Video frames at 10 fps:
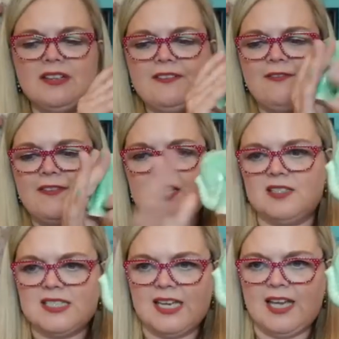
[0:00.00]

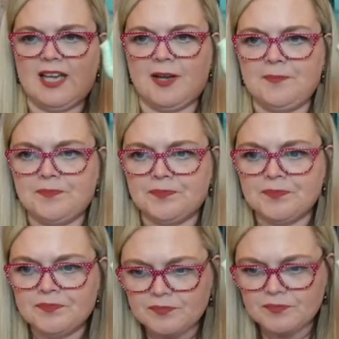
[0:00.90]
feel to him.
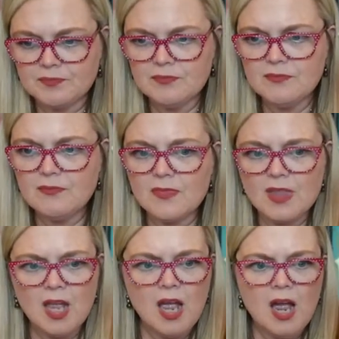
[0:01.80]

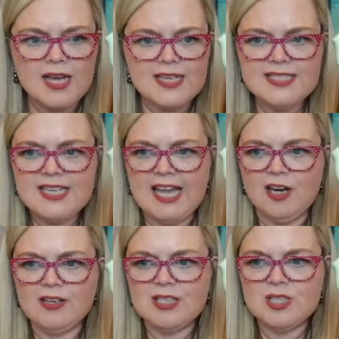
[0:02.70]
I see
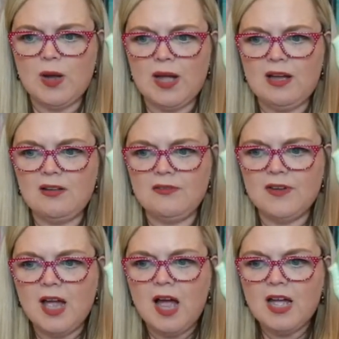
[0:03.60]
Karen at 12.
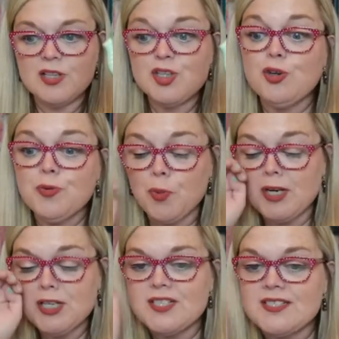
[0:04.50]

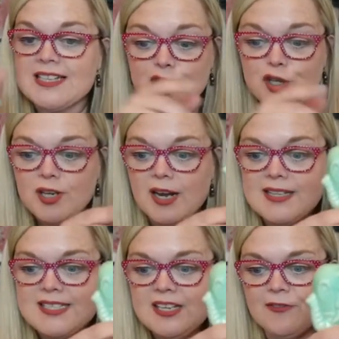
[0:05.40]
Toothbrushes, that's a good
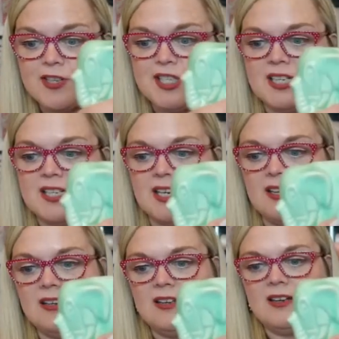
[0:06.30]
idea,
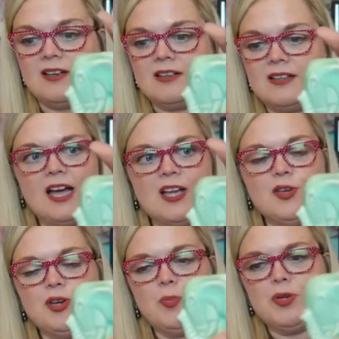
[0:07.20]
Virginia. Yeah, you
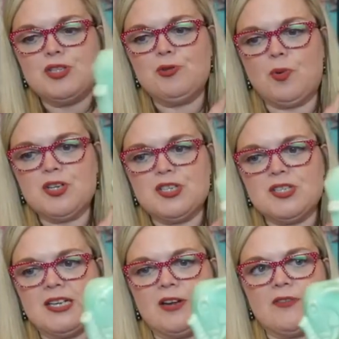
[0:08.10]
could put toothbrushes
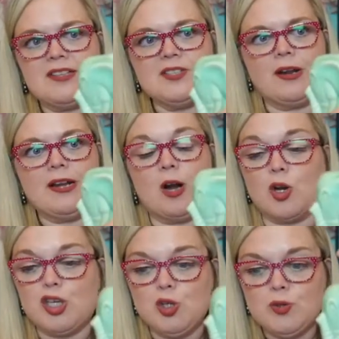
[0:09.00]
in here. That's a great or
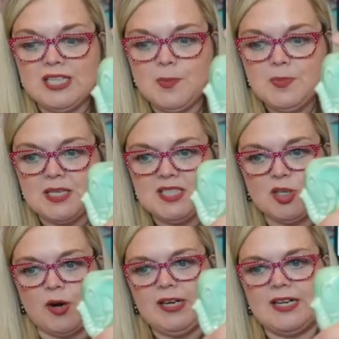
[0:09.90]
Q-tips. That's a
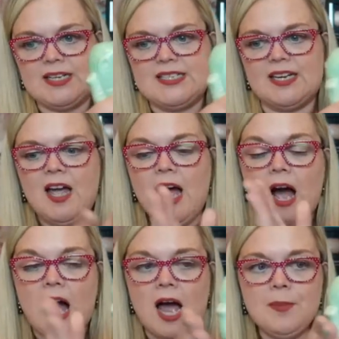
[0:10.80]
great idea.
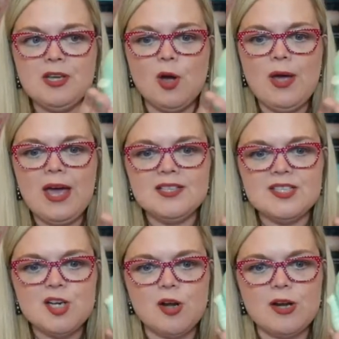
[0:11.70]
I'm going to go ahead and
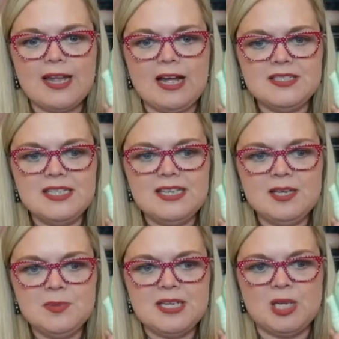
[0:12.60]
start counting
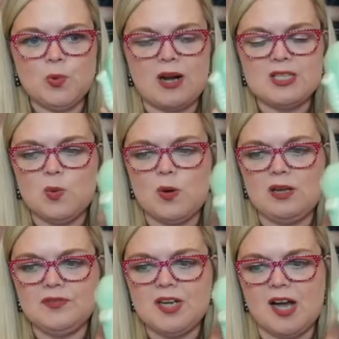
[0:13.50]
him down. We're at
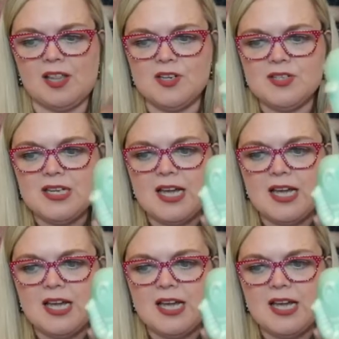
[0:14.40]
$12,